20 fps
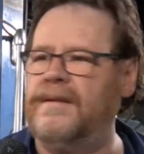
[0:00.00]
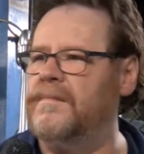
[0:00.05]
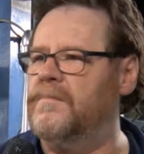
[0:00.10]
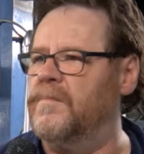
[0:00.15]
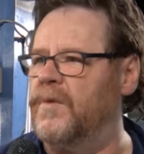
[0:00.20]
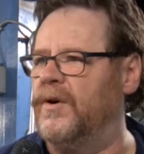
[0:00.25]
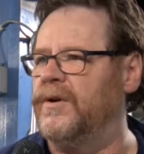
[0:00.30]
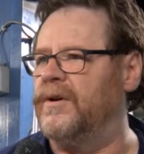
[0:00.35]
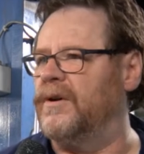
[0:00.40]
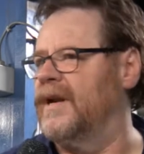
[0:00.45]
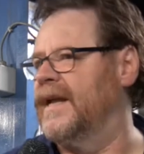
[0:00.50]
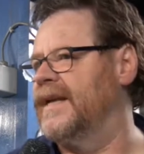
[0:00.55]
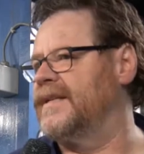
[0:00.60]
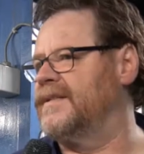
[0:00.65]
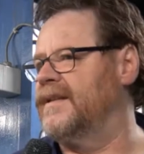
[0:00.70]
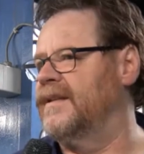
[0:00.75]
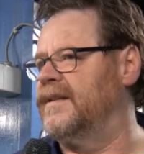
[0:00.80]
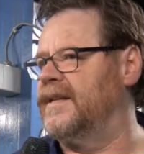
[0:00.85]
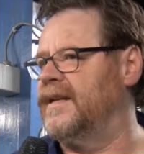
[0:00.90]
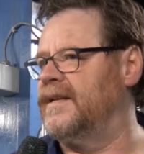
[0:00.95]
More or
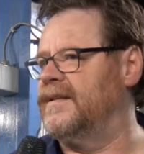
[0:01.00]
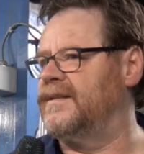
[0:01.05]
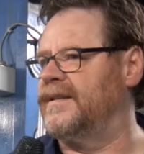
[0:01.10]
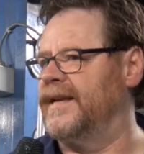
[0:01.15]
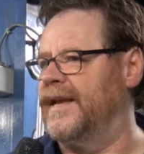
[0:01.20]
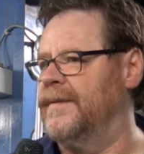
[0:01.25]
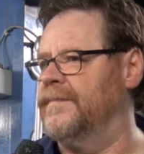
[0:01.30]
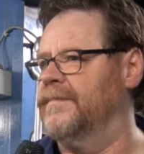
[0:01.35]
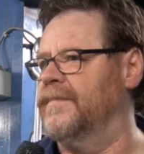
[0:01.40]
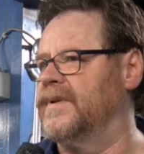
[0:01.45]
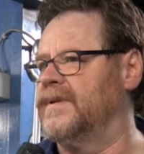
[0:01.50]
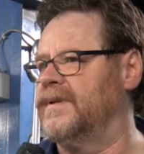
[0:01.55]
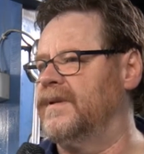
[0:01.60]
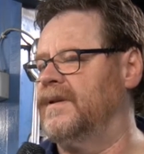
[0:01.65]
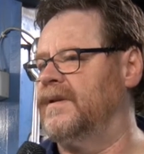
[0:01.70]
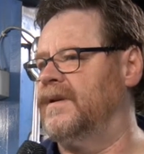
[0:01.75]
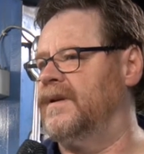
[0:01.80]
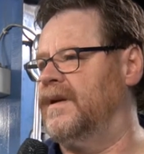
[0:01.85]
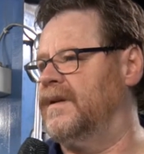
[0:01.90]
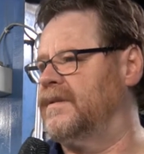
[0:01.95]
less in this same.
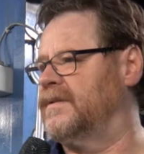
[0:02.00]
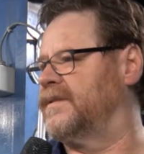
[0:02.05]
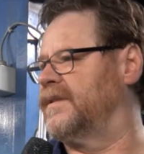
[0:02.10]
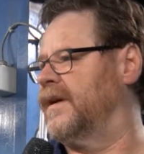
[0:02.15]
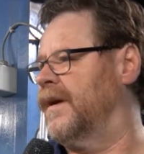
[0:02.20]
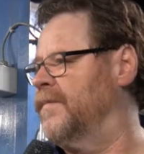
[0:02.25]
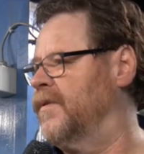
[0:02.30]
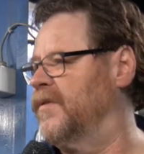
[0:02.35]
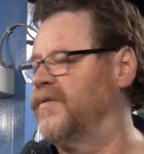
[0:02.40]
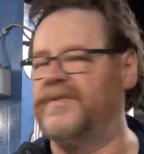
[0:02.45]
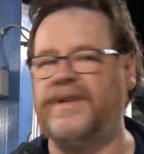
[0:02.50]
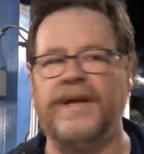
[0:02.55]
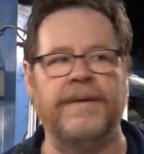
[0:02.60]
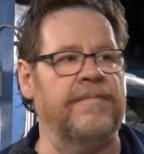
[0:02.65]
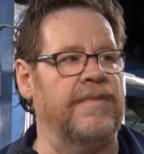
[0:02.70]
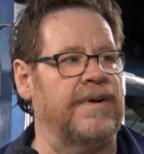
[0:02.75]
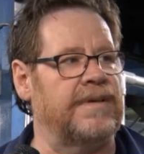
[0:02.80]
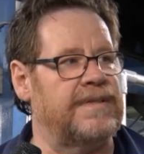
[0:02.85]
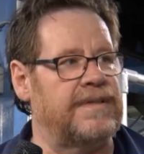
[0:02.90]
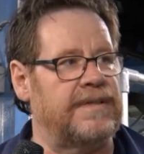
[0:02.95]
Some of
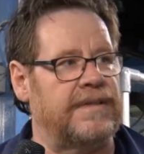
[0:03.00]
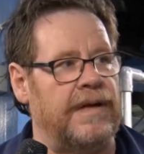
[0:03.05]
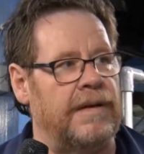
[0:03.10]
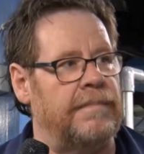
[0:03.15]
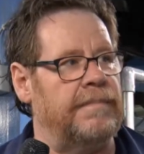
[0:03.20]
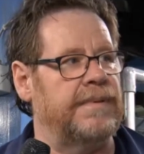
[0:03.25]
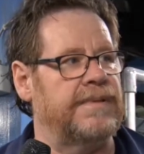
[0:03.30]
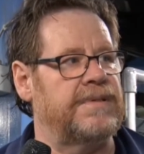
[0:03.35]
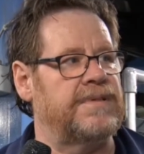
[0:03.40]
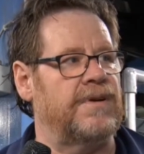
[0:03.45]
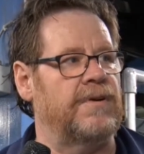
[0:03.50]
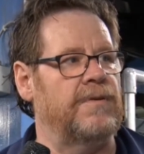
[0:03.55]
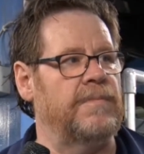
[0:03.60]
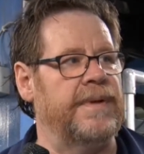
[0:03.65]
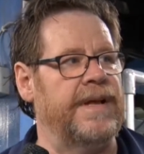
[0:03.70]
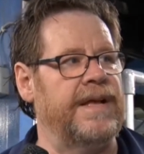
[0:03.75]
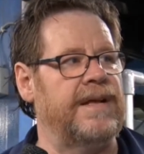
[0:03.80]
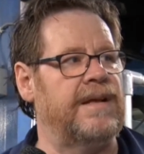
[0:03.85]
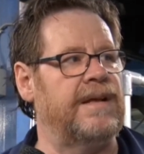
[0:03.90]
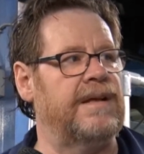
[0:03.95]
them was double so
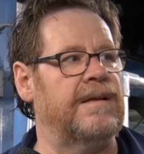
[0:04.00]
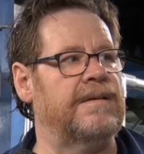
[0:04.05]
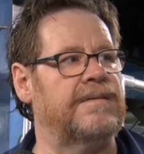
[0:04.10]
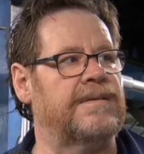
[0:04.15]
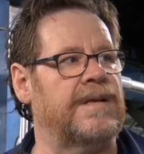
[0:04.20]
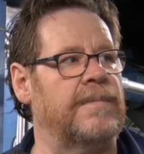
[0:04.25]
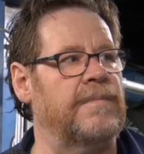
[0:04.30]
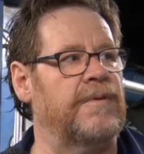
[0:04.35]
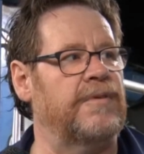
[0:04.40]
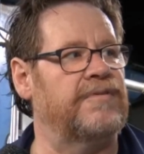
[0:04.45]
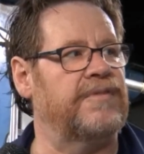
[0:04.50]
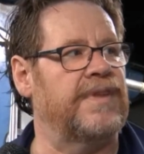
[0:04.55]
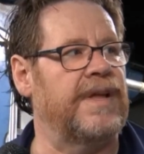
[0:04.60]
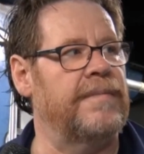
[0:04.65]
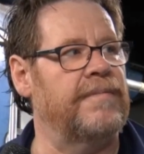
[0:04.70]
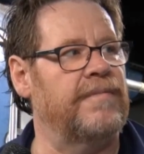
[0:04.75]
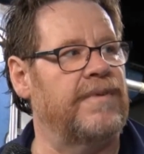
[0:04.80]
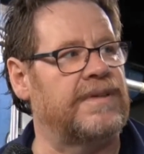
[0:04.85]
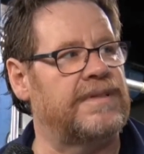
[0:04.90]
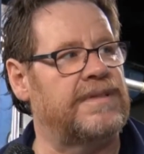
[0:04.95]
big, some of
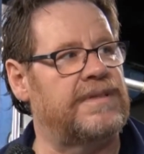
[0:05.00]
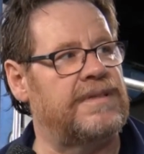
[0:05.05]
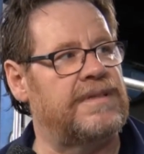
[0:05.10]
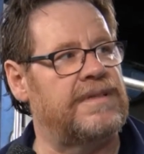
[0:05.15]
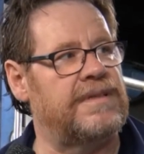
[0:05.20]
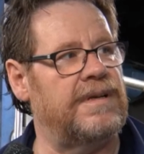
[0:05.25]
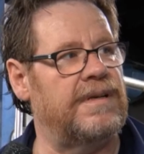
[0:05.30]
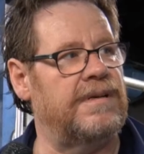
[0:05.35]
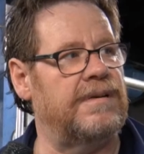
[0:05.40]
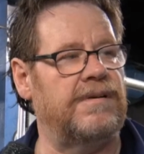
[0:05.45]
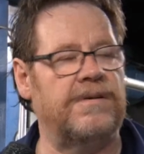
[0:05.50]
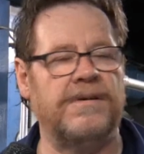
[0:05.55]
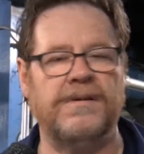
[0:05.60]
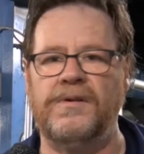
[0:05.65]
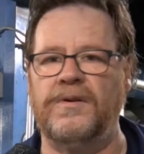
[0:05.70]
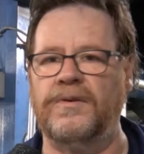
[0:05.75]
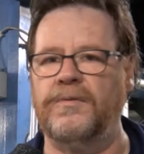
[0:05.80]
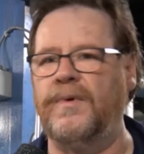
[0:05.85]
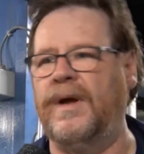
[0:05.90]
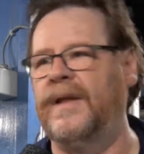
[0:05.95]
them was
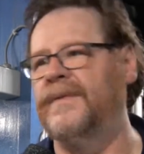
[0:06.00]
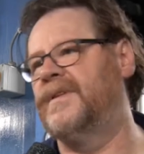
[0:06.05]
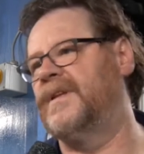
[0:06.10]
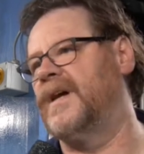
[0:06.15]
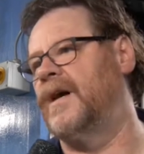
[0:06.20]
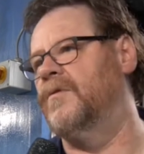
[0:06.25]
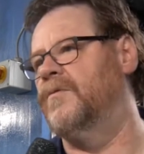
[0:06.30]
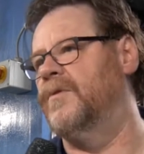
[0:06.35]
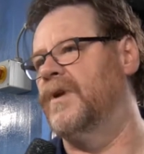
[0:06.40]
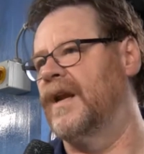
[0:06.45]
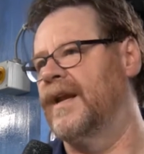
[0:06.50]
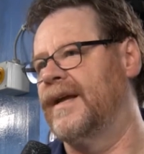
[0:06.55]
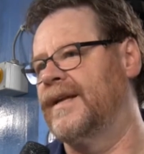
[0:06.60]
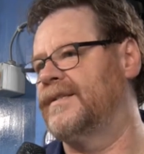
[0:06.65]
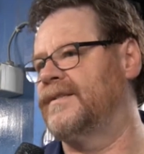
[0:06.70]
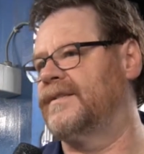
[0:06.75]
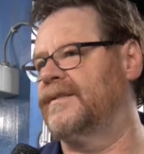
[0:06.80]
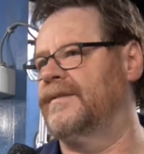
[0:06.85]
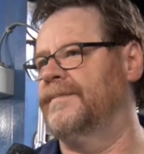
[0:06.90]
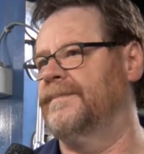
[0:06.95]
on 1 tower
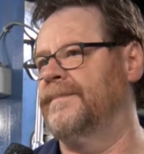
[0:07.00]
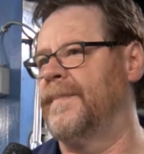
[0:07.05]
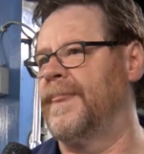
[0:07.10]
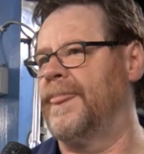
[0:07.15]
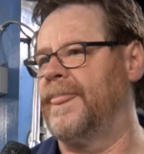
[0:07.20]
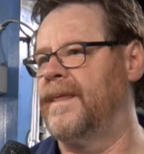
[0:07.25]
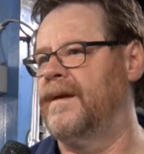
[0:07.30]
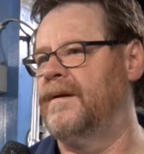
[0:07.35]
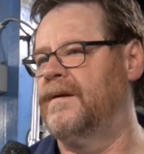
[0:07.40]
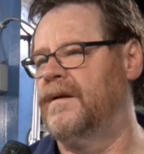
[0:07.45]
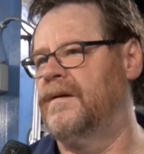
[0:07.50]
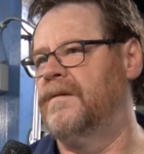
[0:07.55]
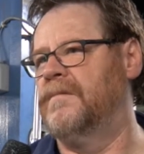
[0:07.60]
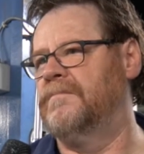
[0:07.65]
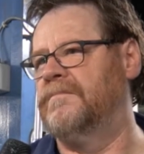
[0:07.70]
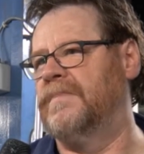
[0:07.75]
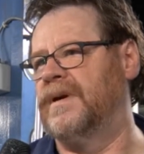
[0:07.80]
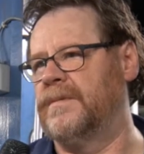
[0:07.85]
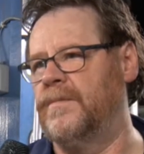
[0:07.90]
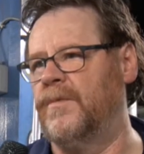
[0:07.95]
less.
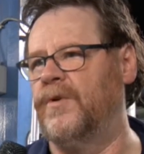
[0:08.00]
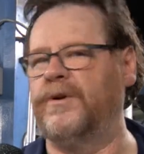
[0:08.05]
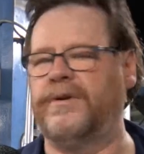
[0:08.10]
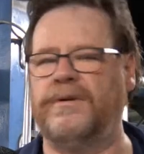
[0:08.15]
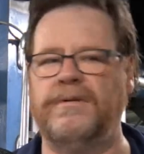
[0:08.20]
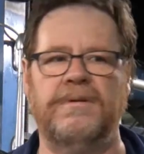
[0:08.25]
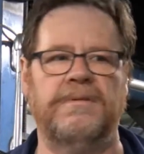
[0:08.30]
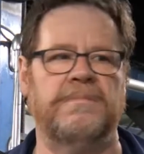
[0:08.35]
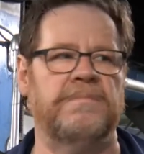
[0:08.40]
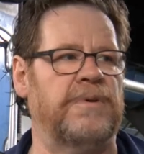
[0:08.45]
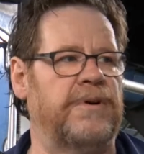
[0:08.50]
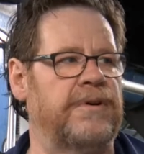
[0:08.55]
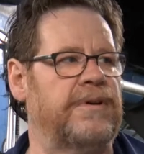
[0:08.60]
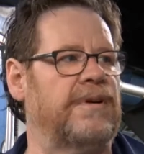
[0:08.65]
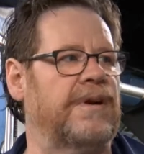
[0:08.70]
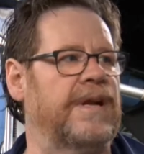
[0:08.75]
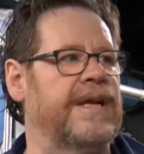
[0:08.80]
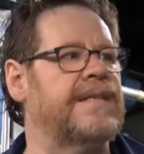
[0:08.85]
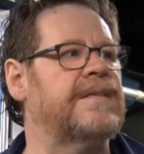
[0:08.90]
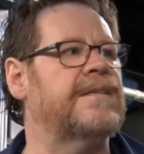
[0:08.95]
But more
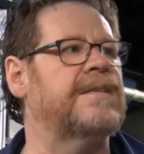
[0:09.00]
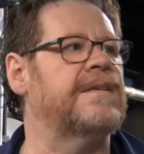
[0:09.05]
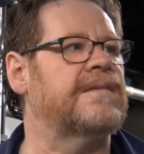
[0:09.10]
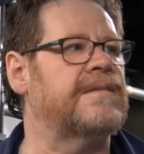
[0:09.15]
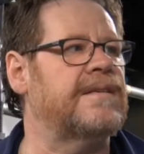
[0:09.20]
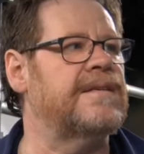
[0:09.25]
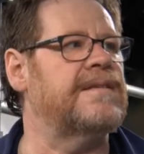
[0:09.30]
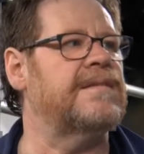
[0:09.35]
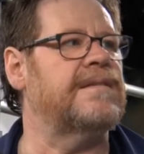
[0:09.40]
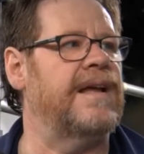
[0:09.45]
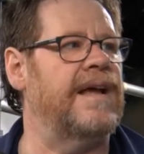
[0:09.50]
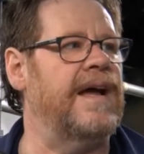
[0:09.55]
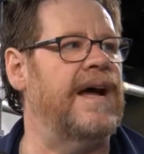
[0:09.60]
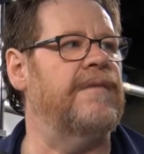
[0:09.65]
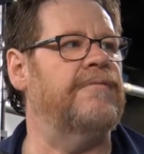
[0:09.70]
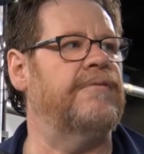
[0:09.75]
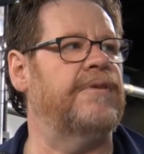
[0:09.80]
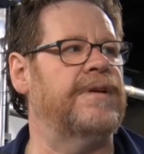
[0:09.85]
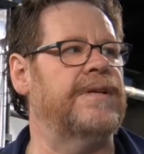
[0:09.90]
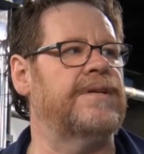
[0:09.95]
or less is this the
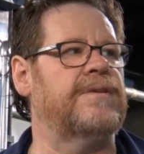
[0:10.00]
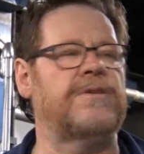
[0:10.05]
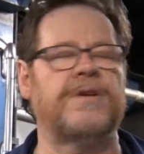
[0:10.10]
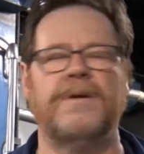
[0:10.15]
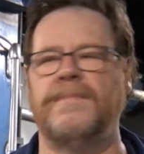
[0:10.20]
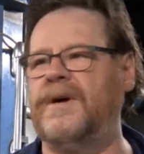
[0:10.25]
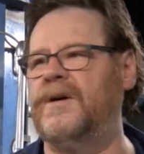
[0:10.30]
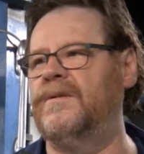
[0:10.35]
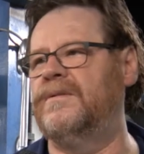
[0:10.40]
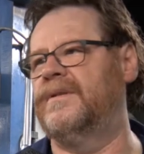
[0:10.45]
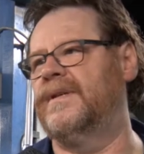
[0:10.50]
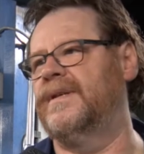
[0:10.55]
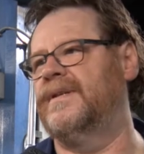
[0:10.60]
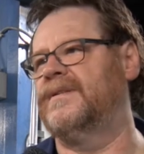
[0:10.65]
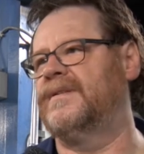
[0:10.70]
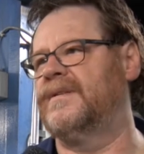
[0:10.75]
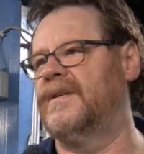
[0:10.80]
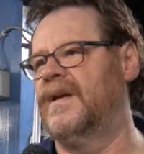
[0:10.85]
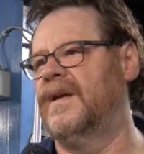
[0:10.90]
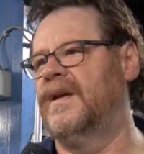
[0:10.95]
average about
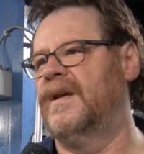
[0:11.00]
this